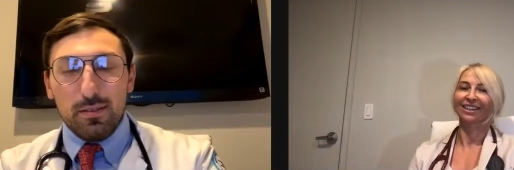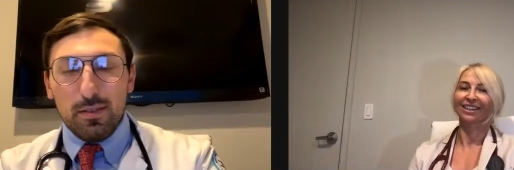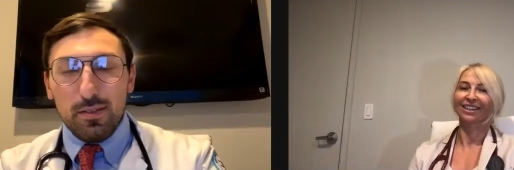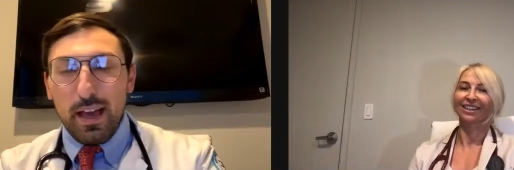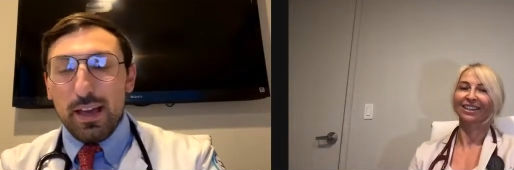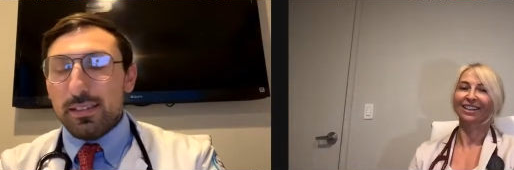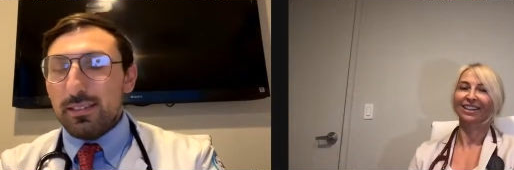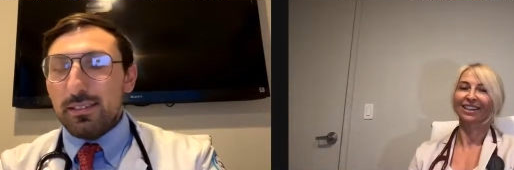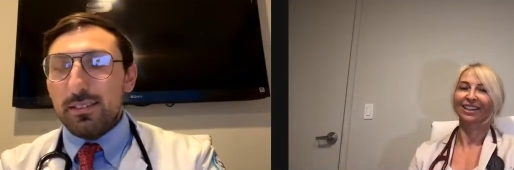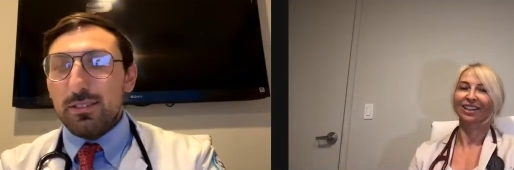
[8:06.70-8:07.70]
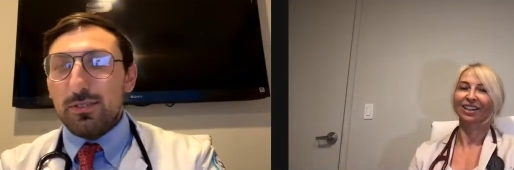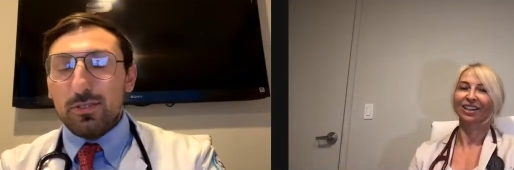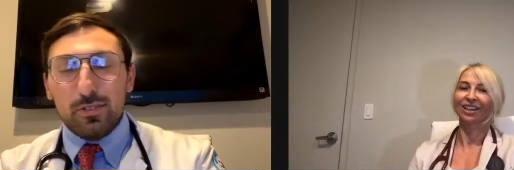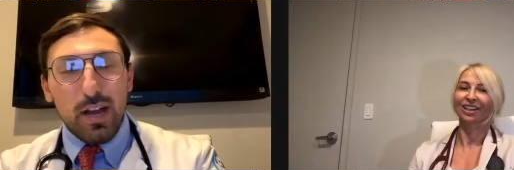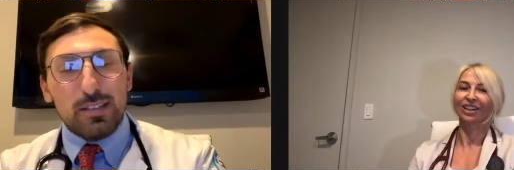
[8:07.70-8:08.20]
Speaker 1: that
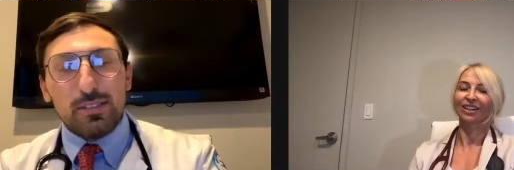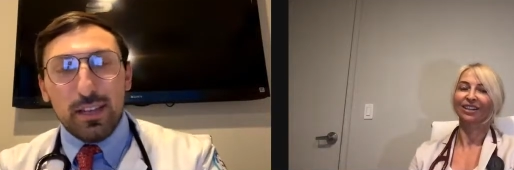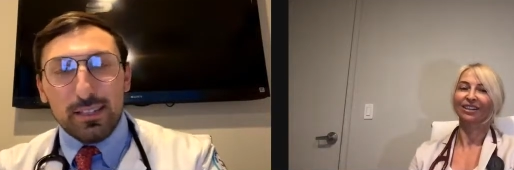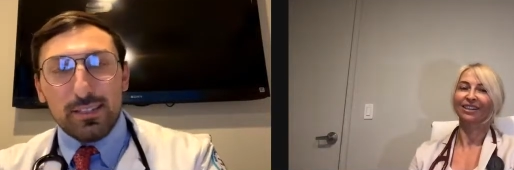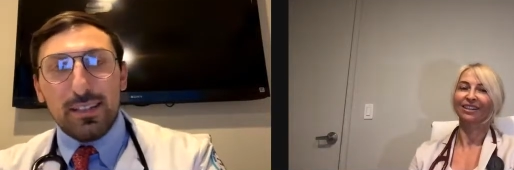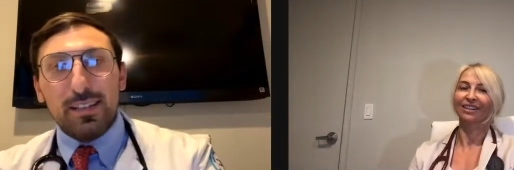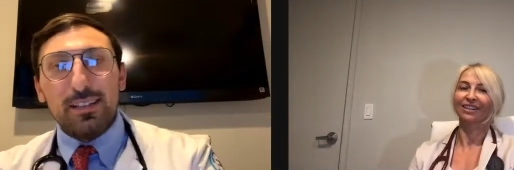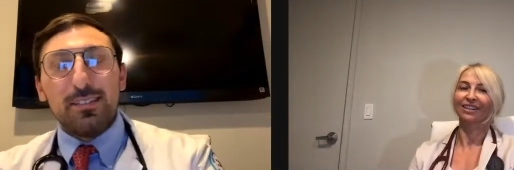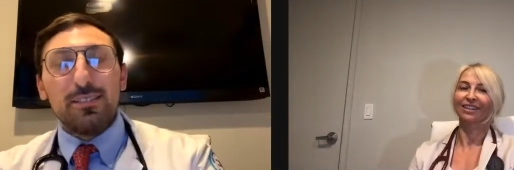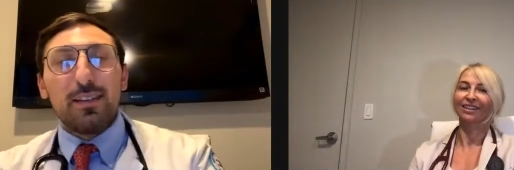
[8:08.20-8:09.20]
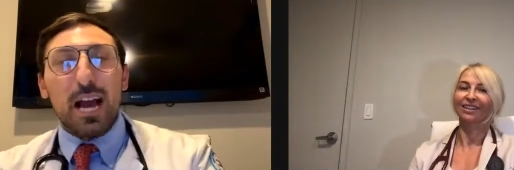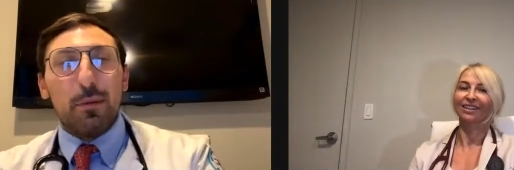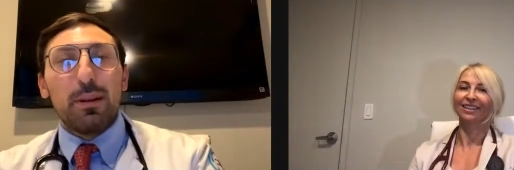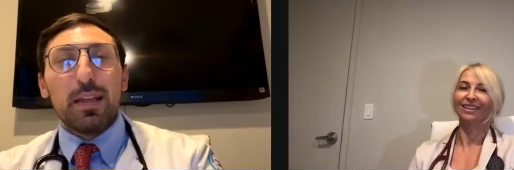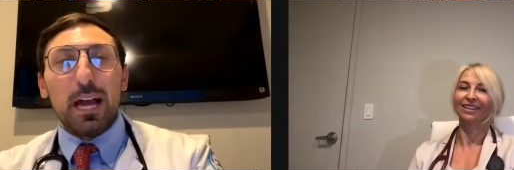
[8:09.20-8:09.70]
do not exceed how
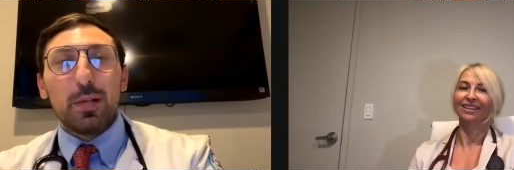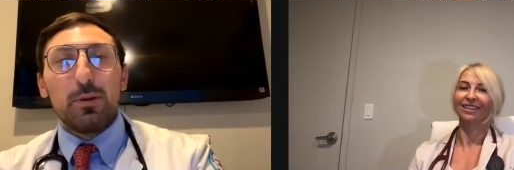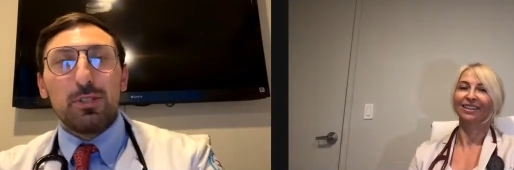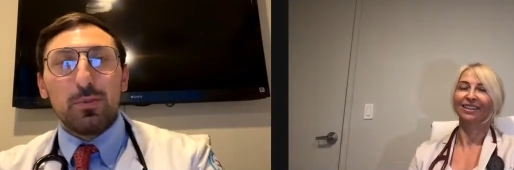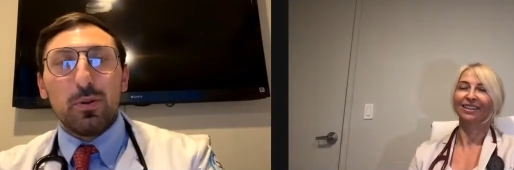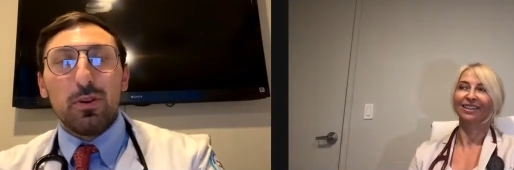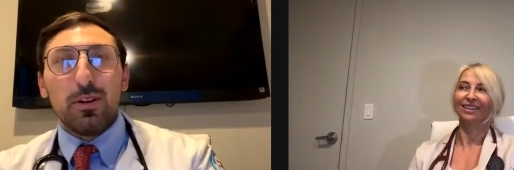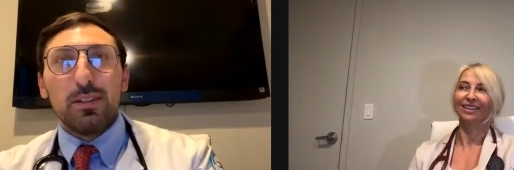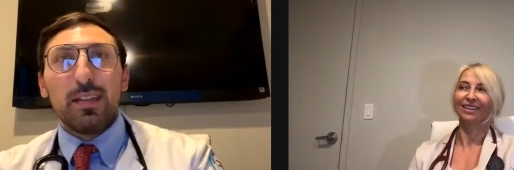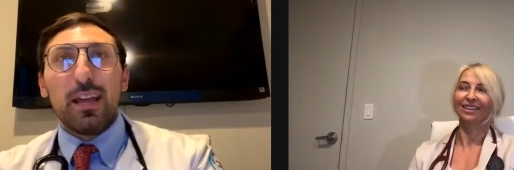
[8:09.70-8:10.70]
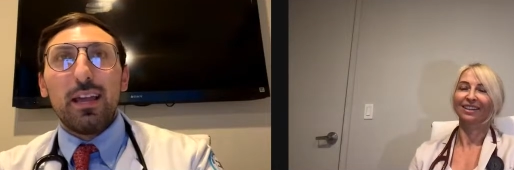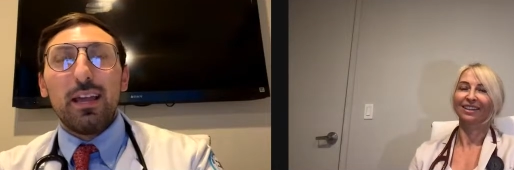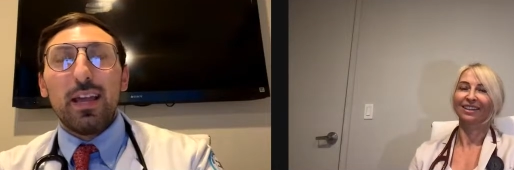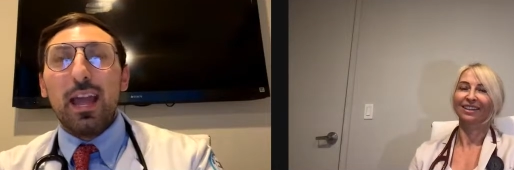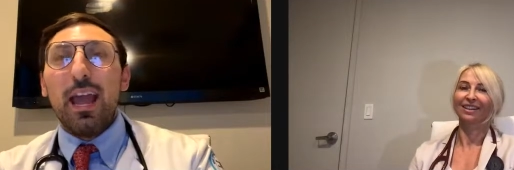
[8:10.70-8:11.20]
many calories you burn in a
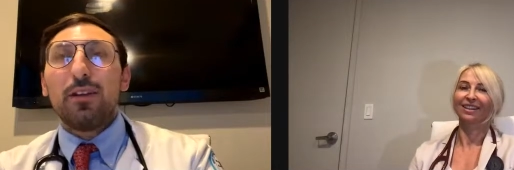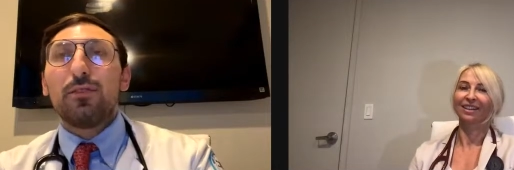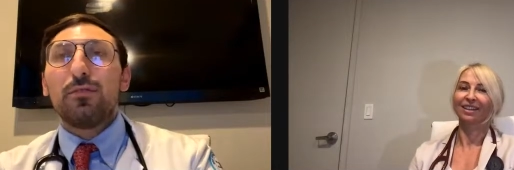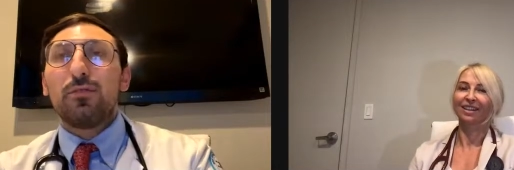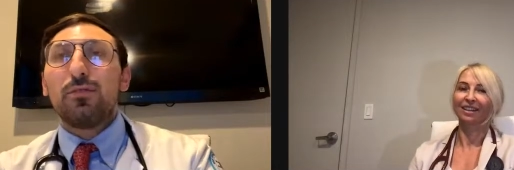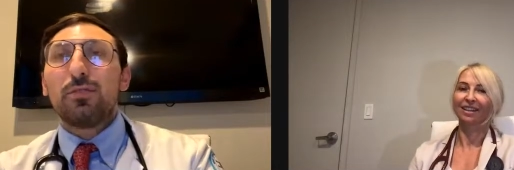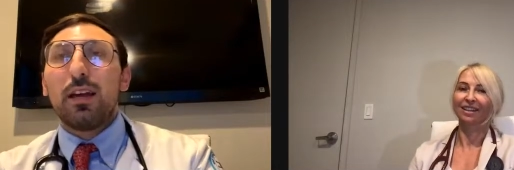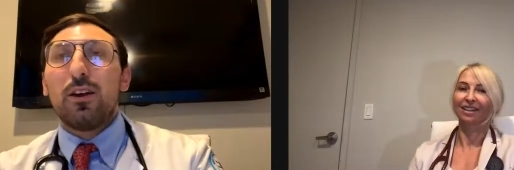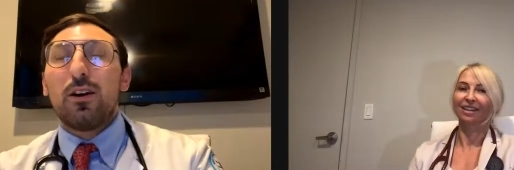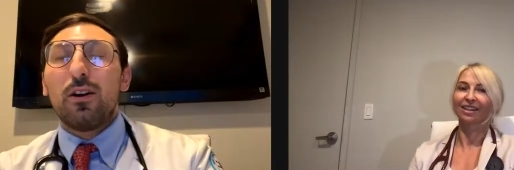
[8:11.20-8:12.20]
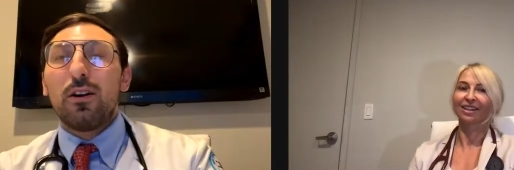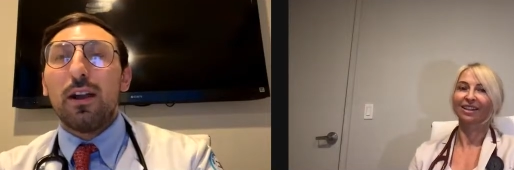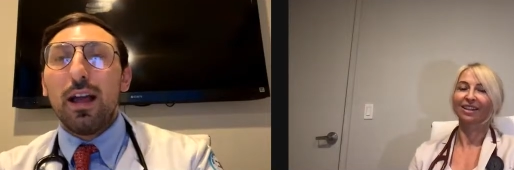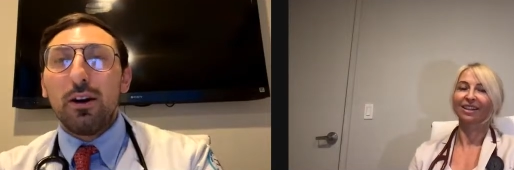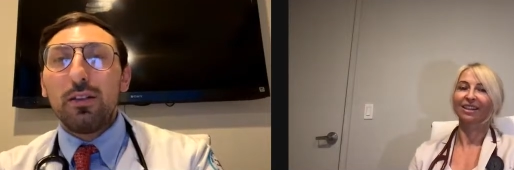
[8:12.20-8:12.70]
day and are foods that are
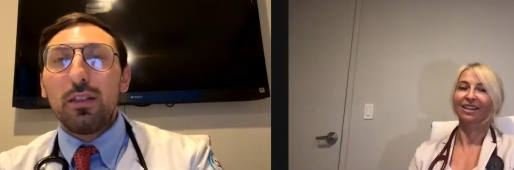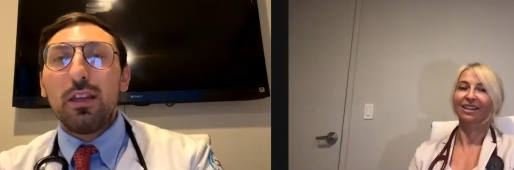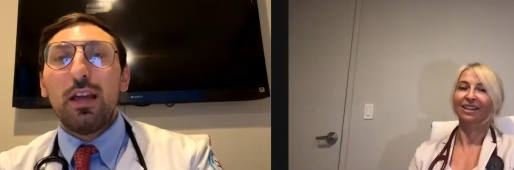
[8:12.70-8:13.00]
healthy